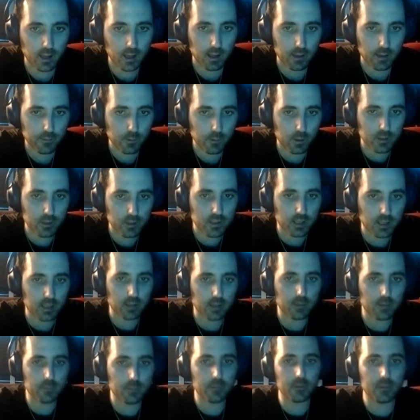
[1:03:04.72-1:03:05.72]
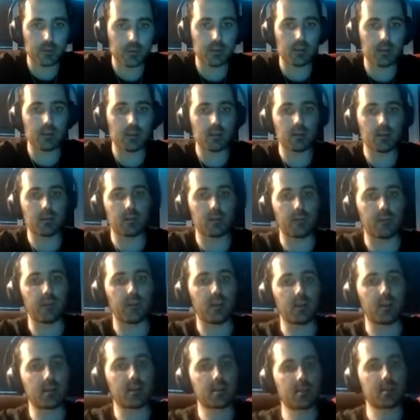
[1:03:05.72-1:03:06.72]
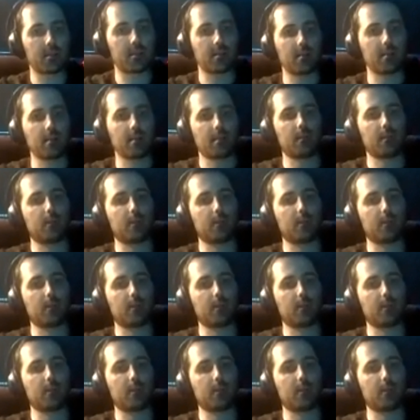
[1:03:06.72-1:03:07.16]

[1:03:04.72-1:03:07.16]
yeah, of course, like the Venus